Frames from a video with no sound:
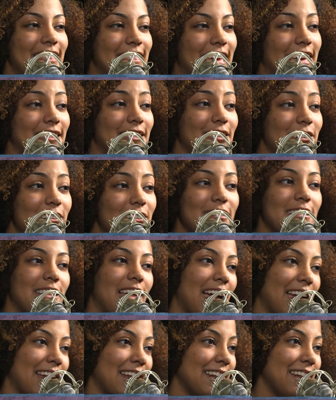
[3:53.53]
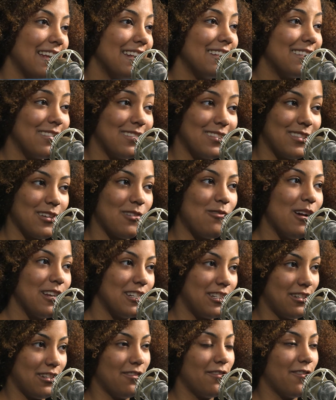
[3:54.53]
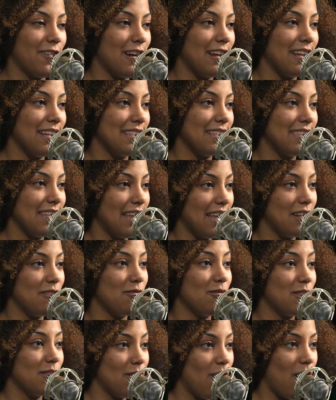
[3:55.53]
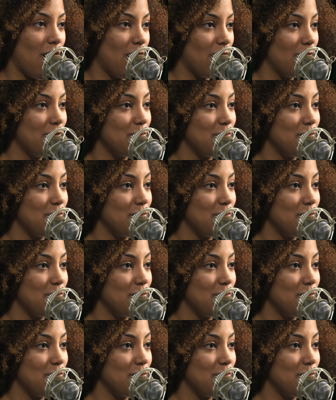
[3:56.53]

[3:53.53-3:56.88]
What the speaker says: That third line answers the question for us and resolves,